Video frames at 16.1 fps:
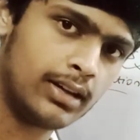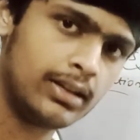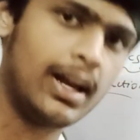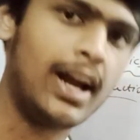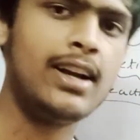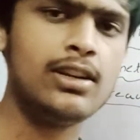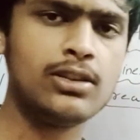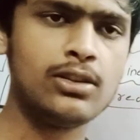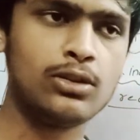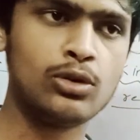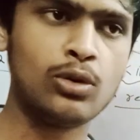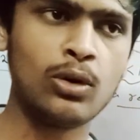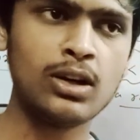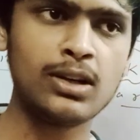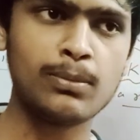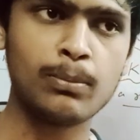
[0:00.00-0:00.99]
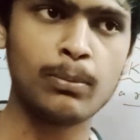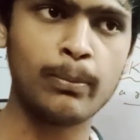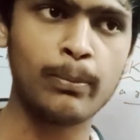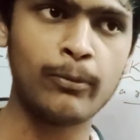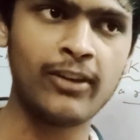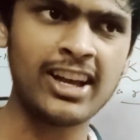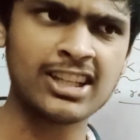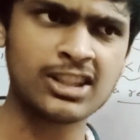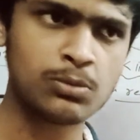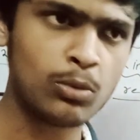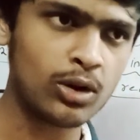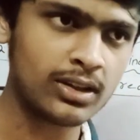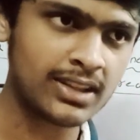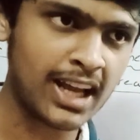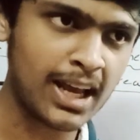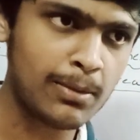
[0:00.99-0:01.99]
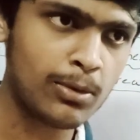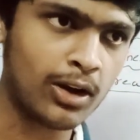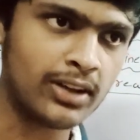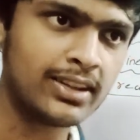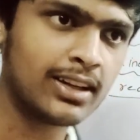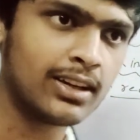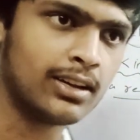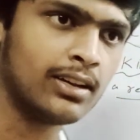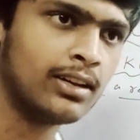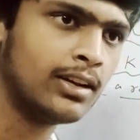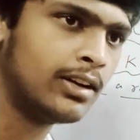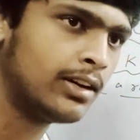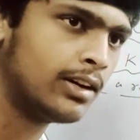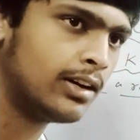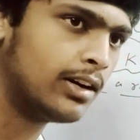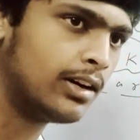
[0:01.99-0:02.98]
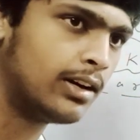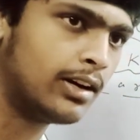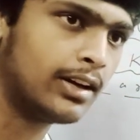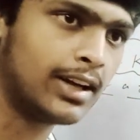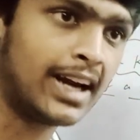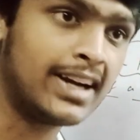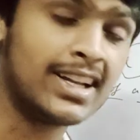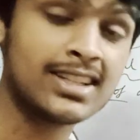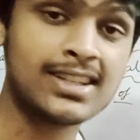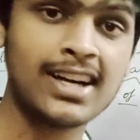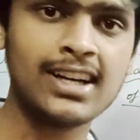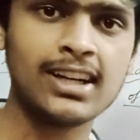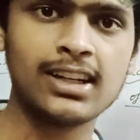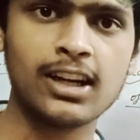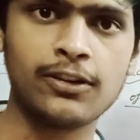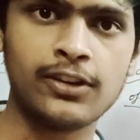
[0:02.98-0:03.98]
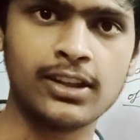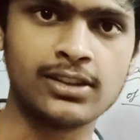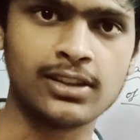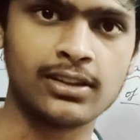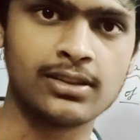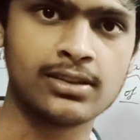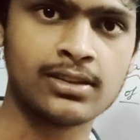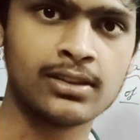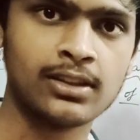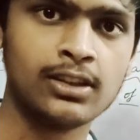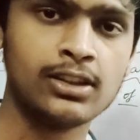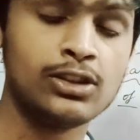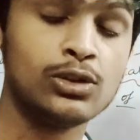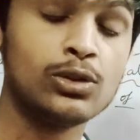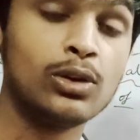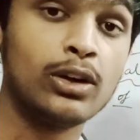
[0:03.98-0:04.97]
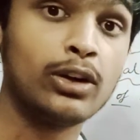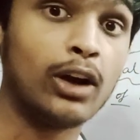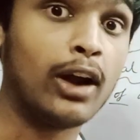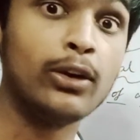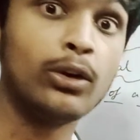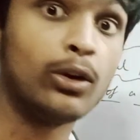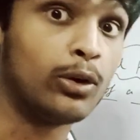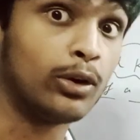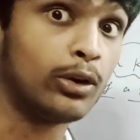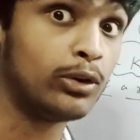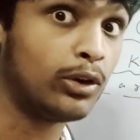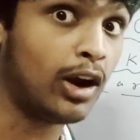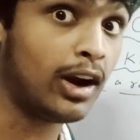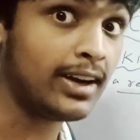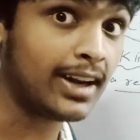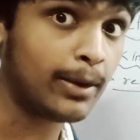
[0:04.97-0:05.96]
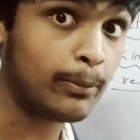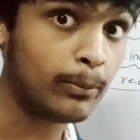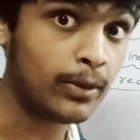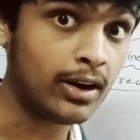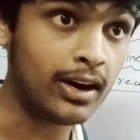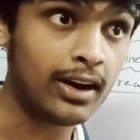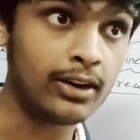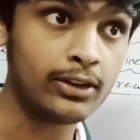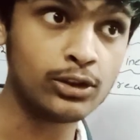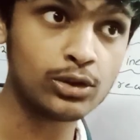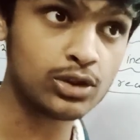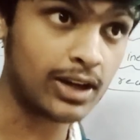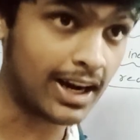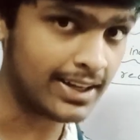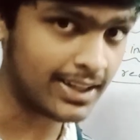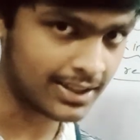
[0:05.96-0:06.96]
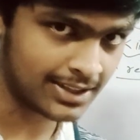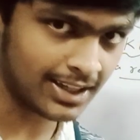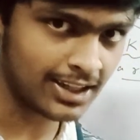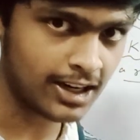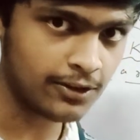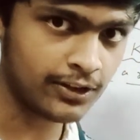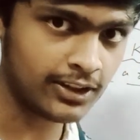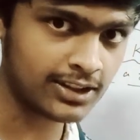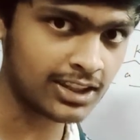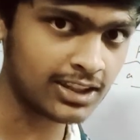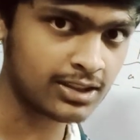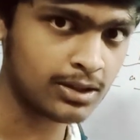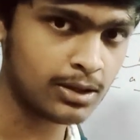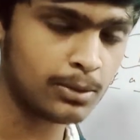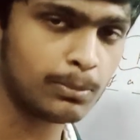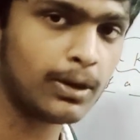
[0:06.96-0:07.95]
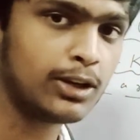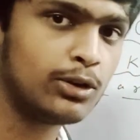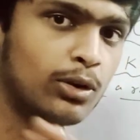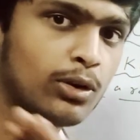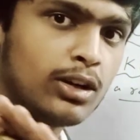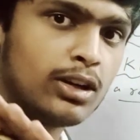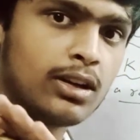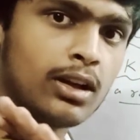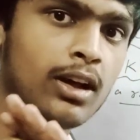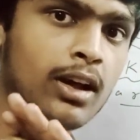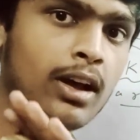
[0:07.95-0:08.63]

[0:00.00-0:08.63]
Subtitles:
and don't waste more time on the understanding definitions. You should understand the definitions, but don't